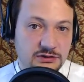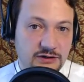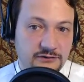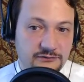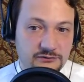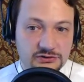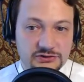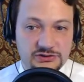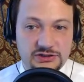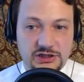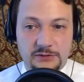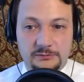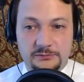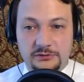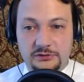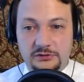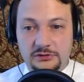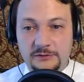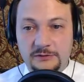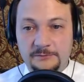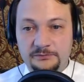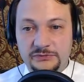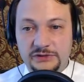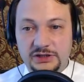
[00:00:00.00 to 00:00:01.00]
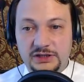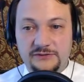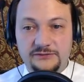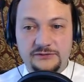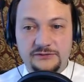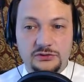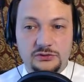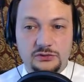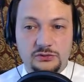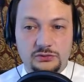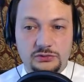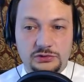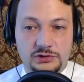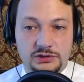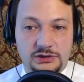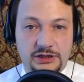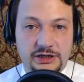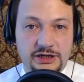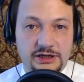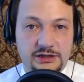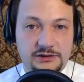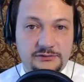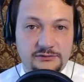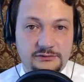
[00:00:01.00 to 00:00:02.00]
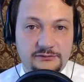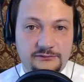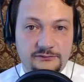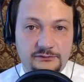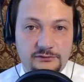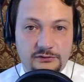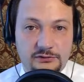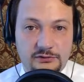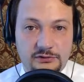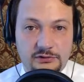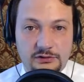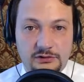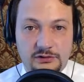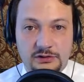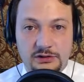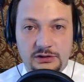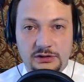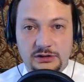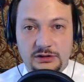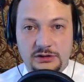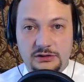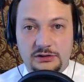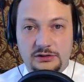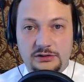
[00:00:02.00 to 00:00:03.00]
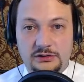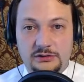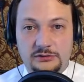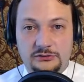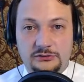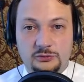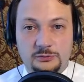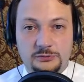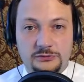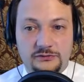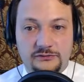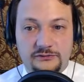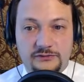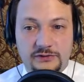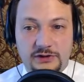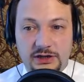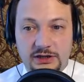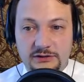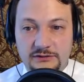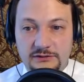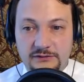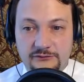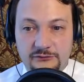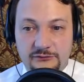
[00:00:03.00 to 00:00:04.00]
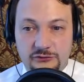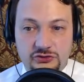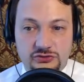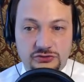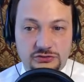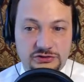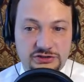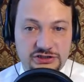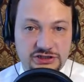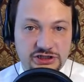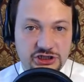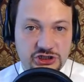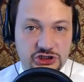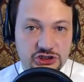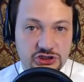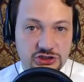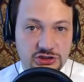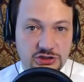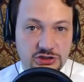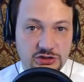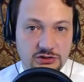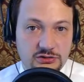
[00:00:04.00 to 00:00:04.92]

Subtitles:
For example, if you would like to provide the virtualization